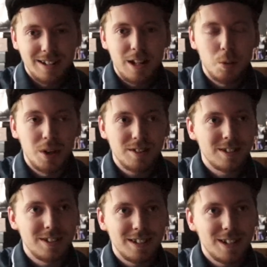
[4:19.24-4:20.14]
They want
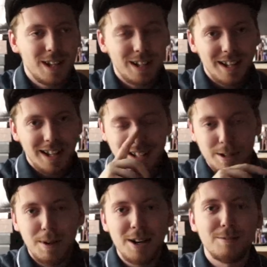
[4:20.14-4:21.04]
to
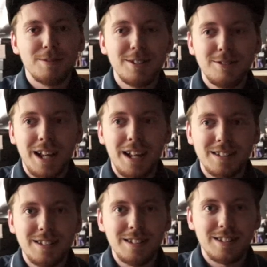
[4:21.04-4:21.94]
get my real
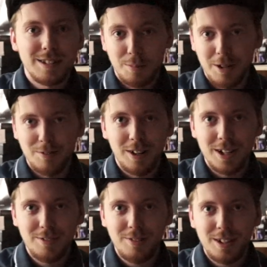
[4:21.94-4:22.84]
answers about
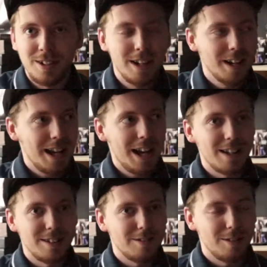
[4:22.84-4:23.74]
philosophy
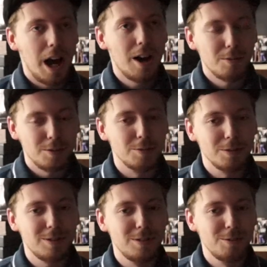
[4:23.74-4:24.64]
and how to
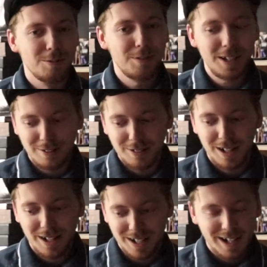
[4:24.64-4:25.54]
do real
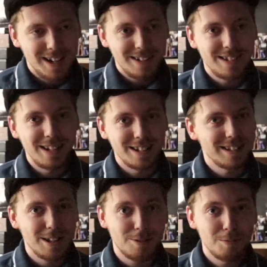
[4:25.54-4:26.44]
things
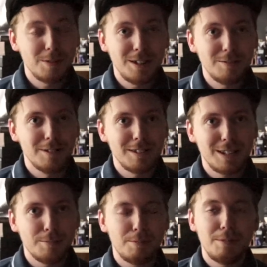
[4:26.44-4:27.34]
that we will
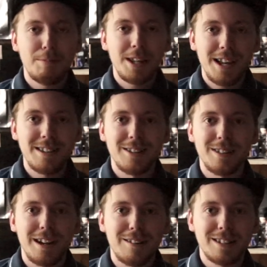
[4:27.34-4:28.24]
be getting
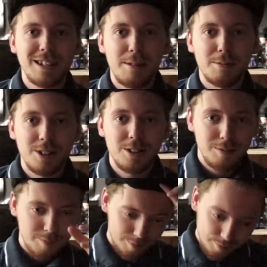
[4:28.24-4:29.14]
on our exam. So,